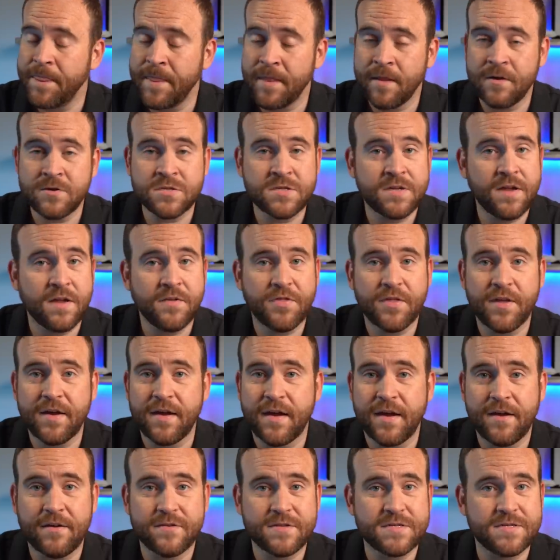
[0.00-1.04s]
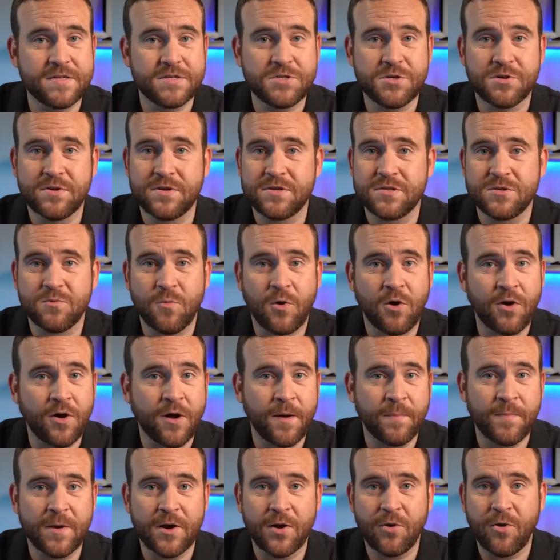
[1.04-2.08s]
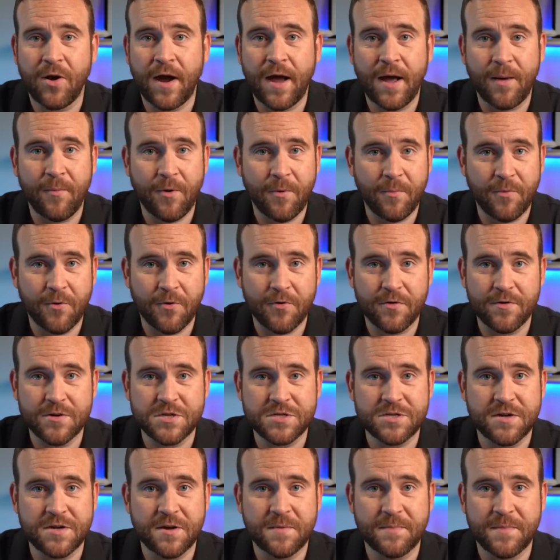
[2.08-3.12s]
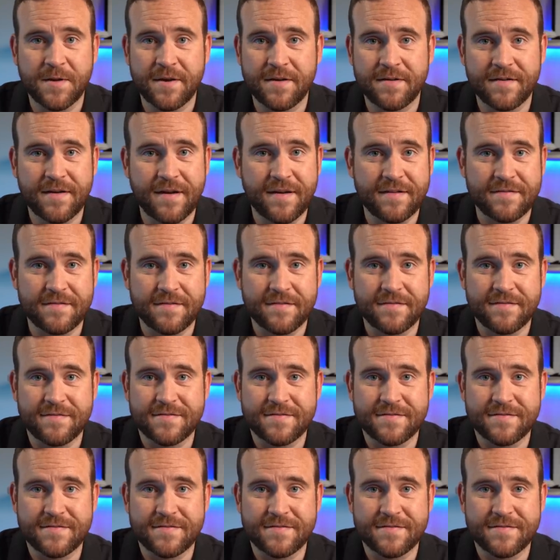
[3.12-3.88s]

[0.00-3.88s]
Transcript: there's nothing else that you can just walk up and grab on board the ship and, and